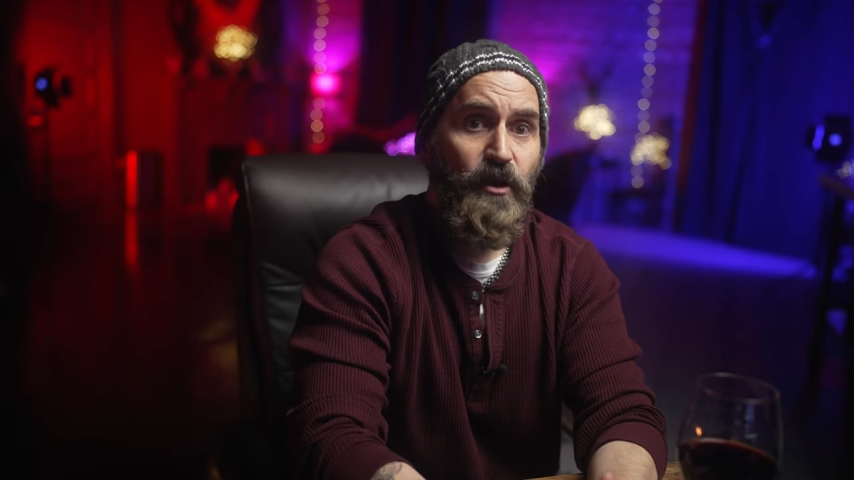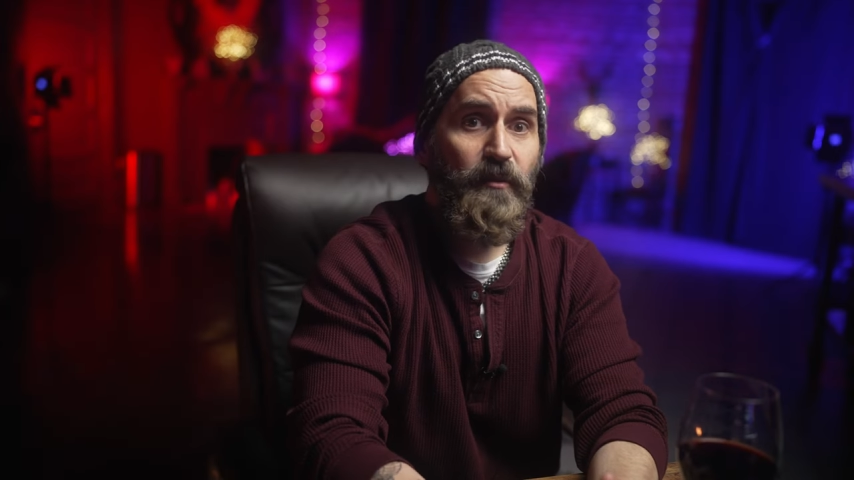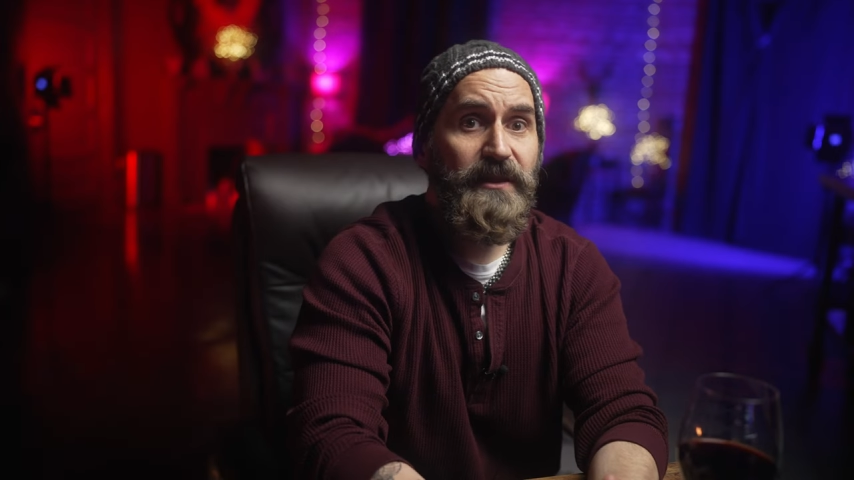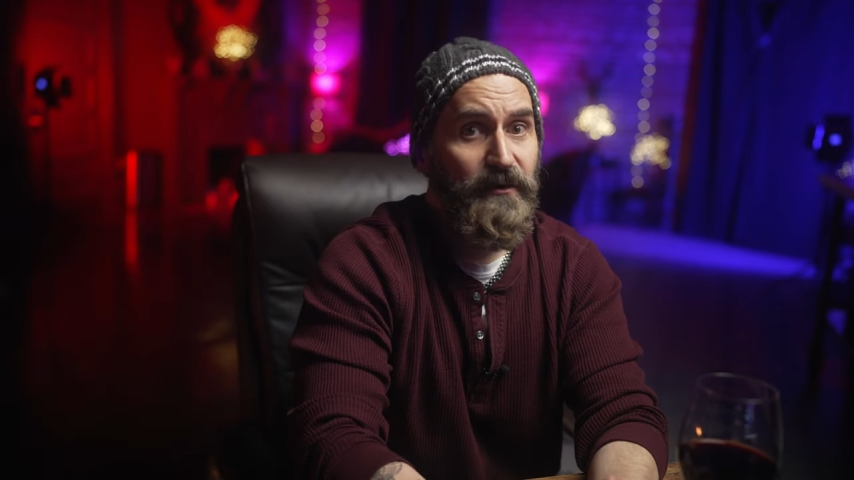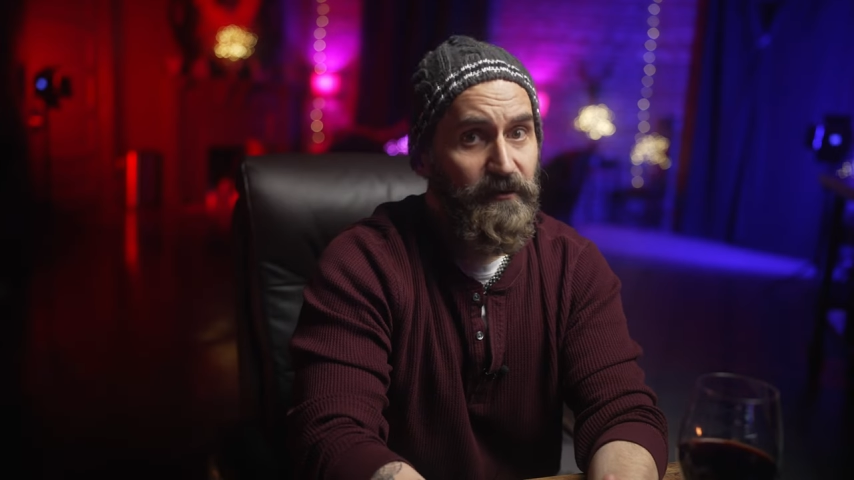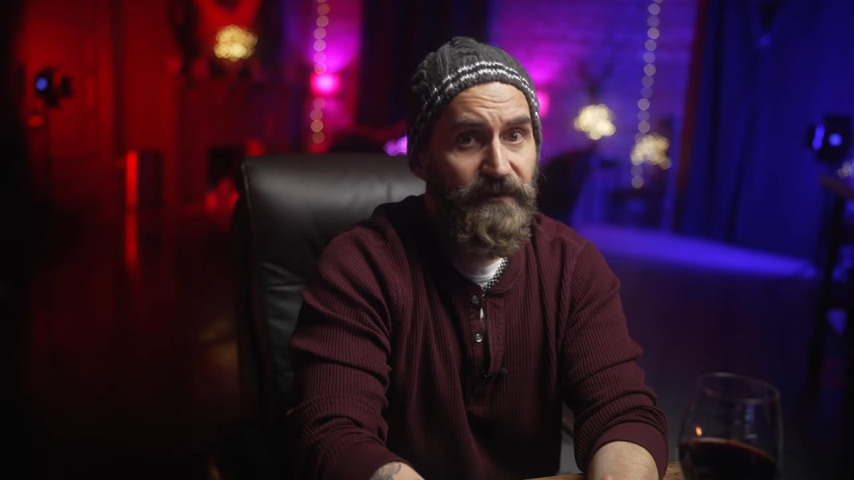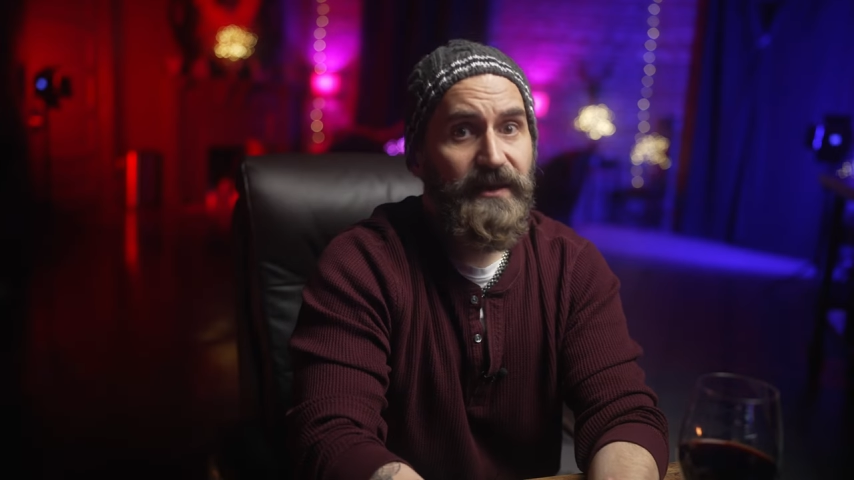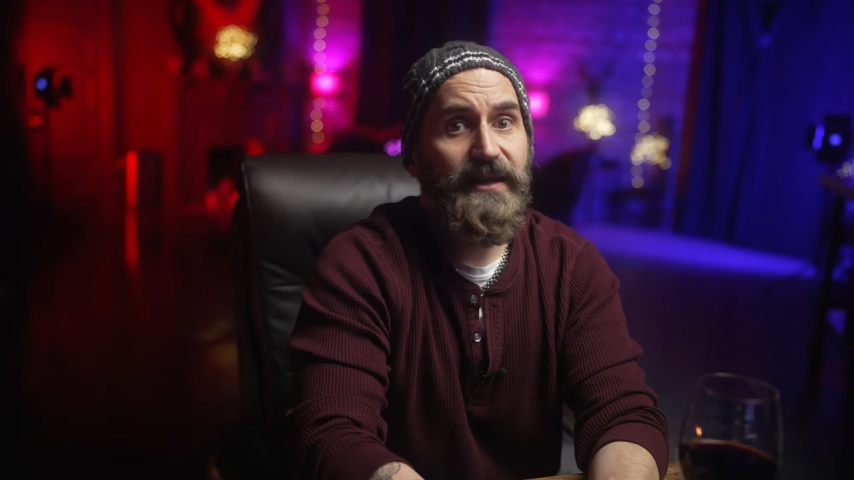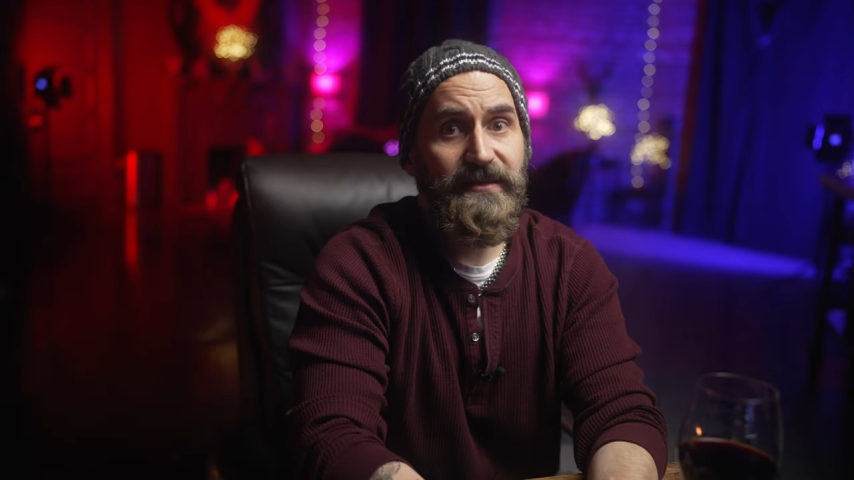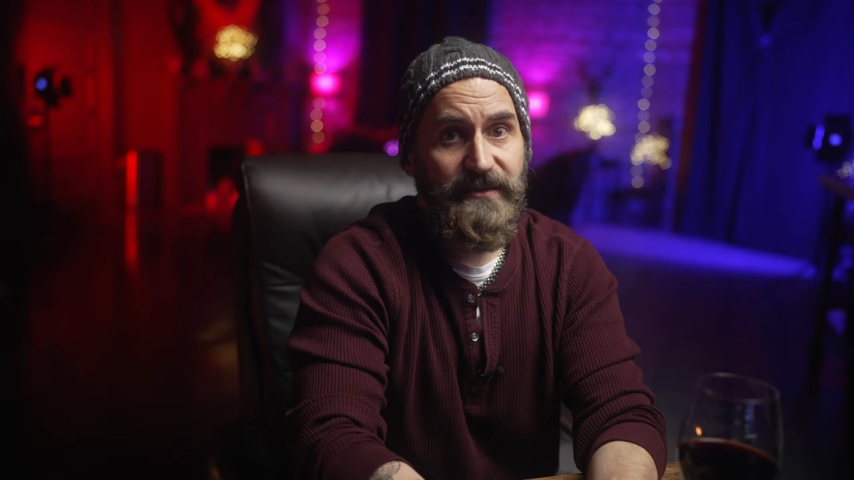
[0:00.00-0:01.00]
without a
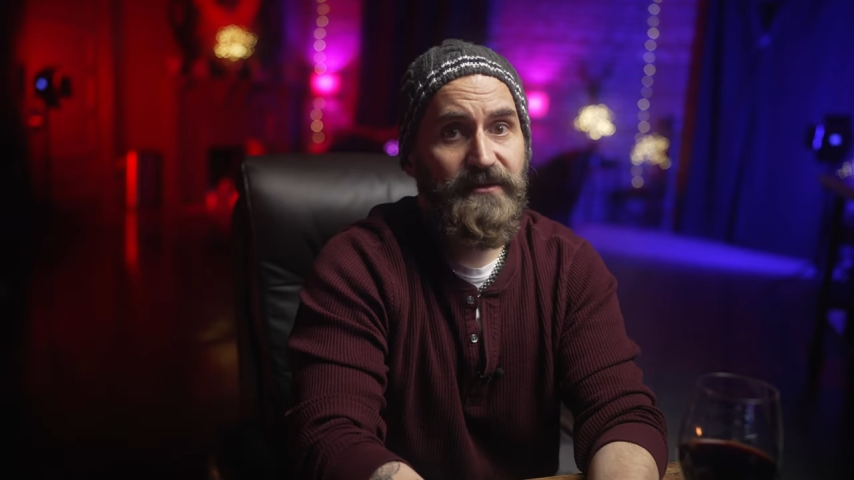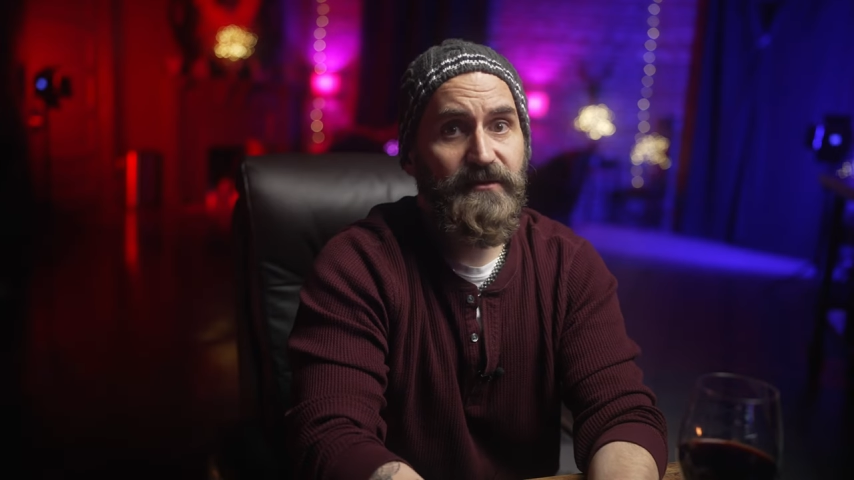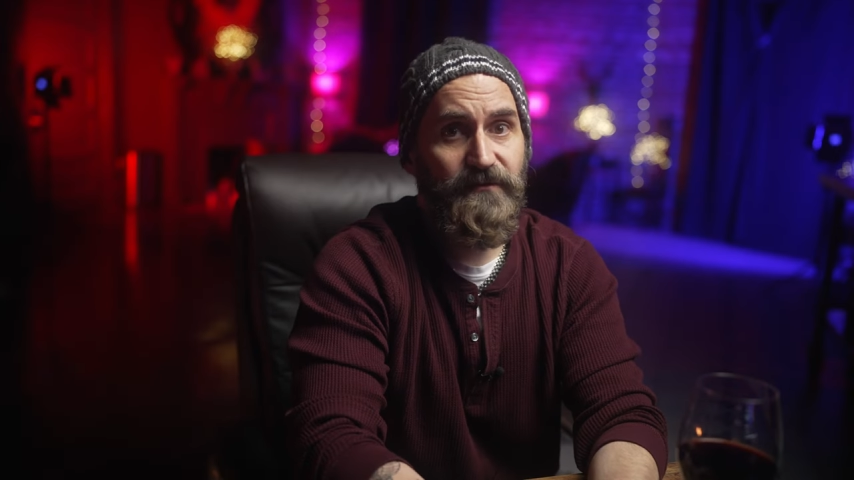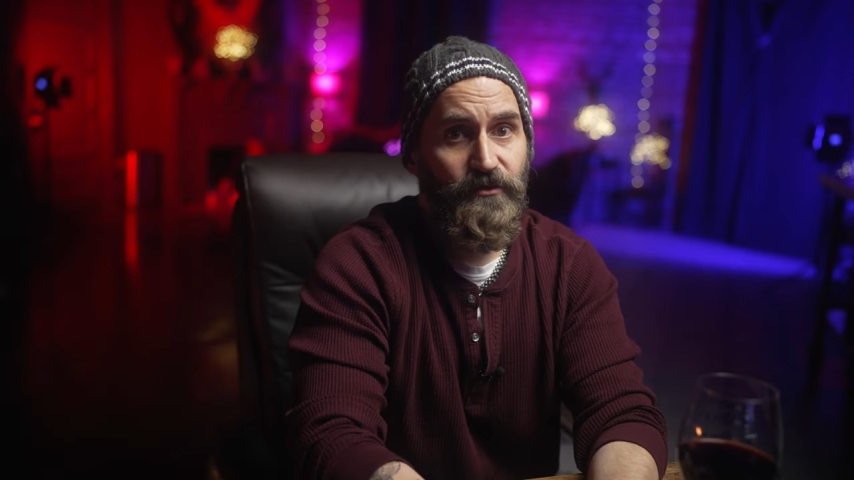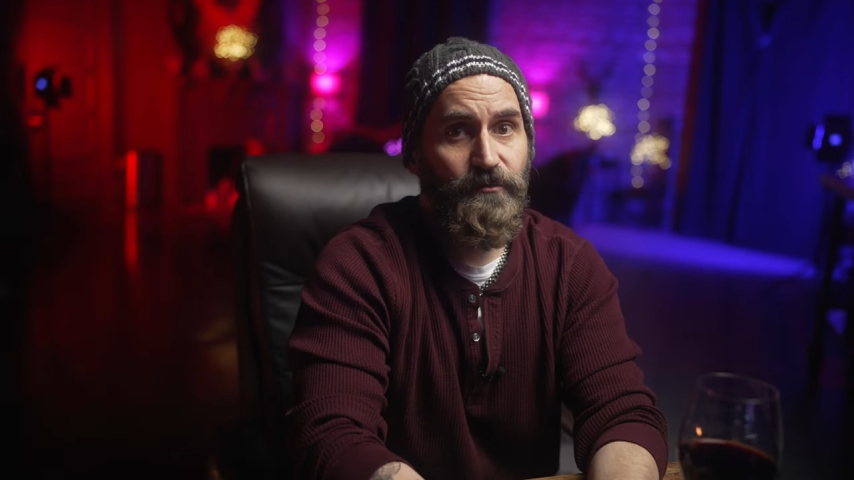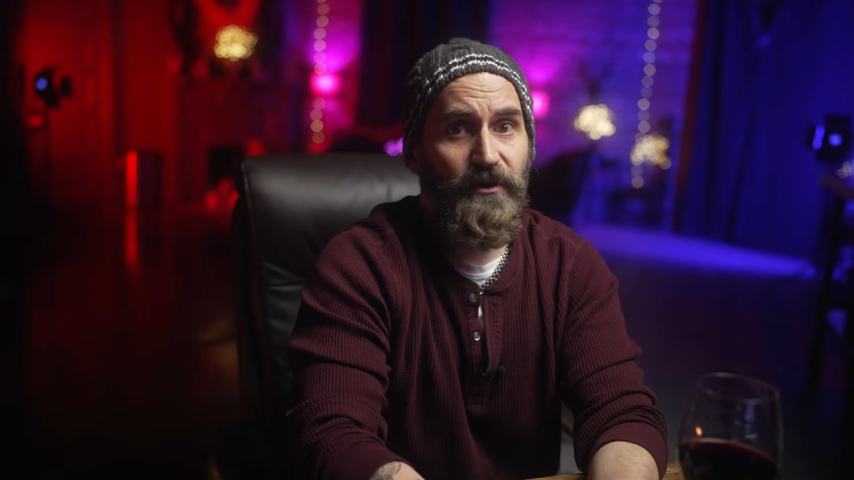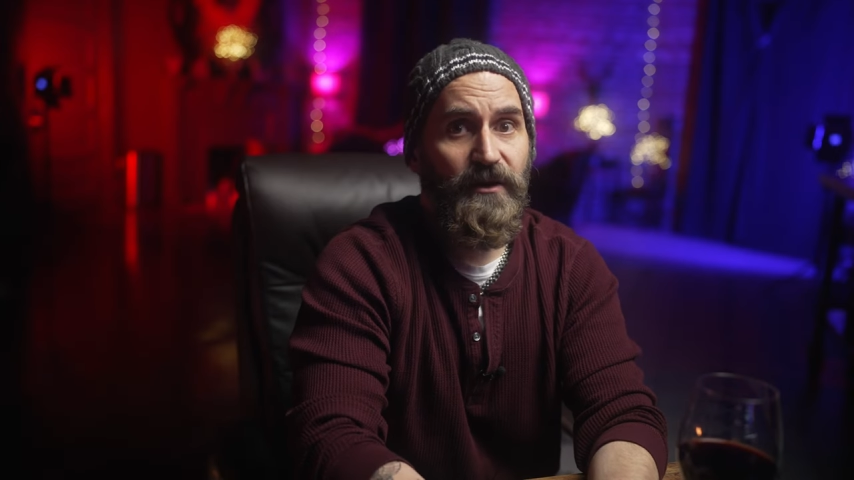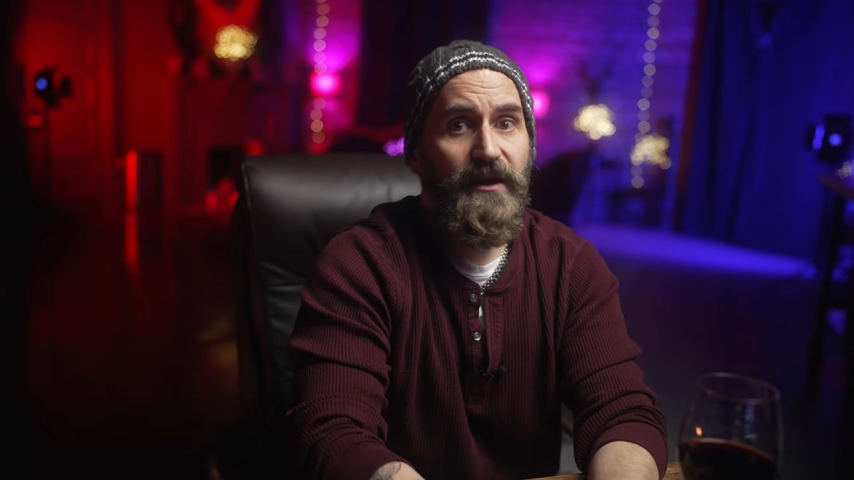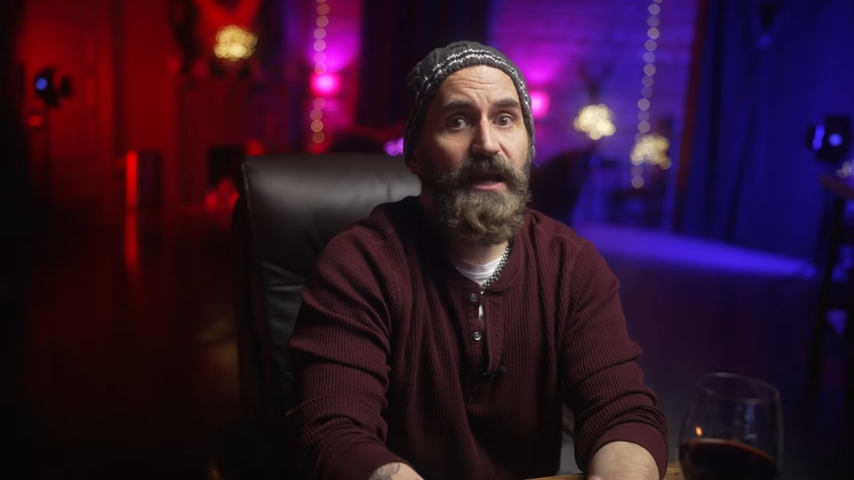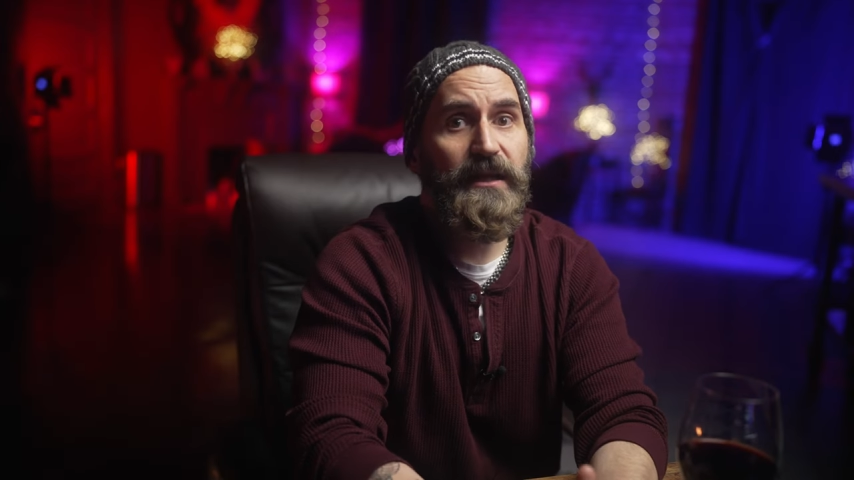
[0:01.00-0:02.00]
fucking sense of humor
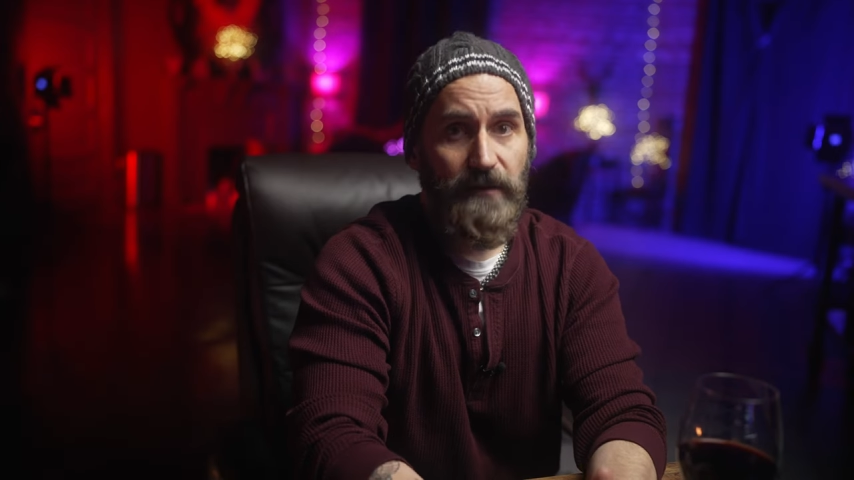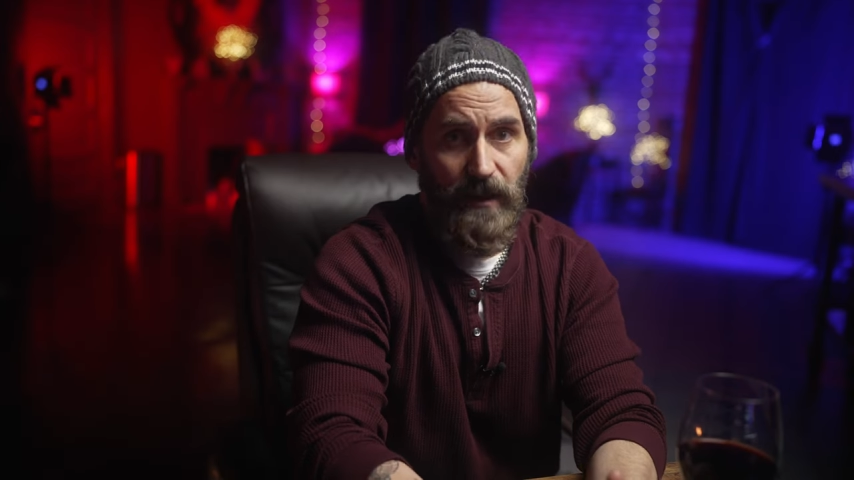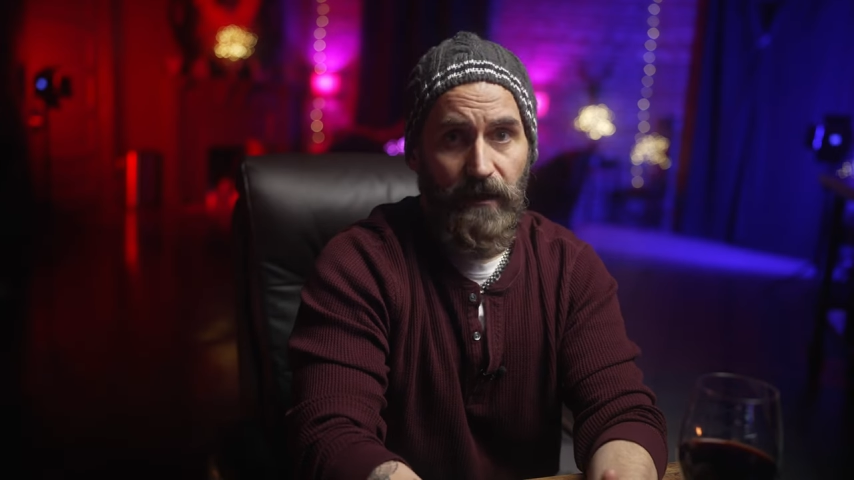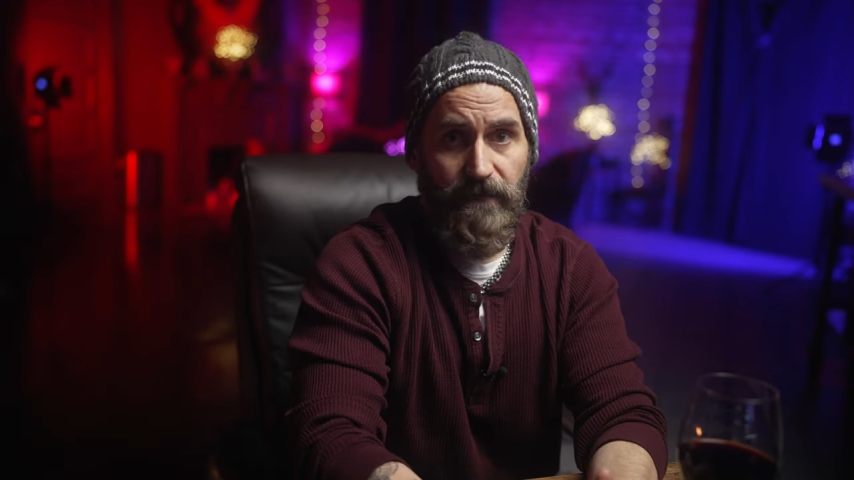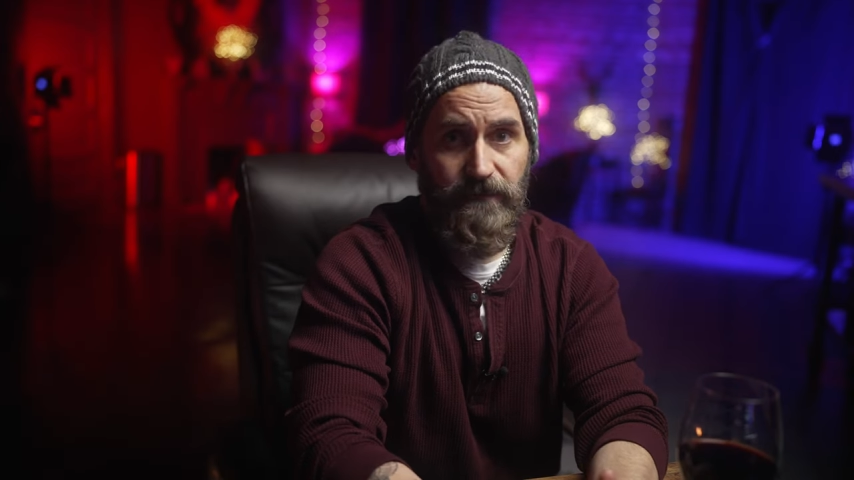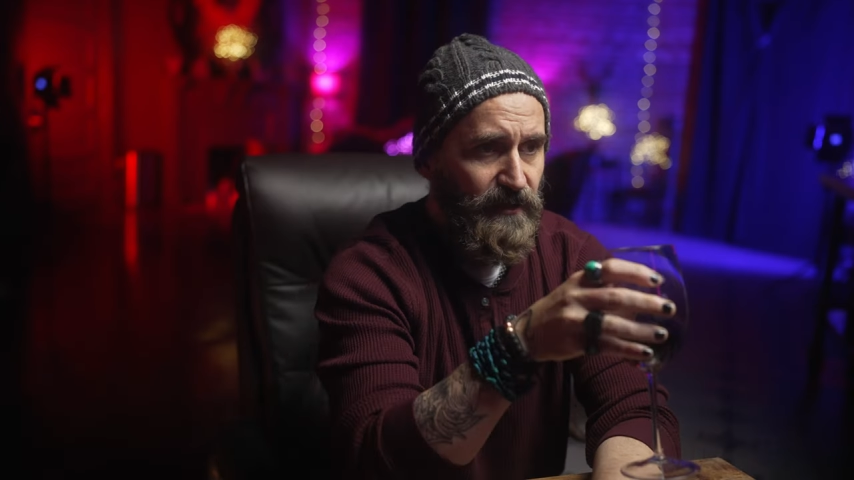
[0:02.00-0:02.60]
and love.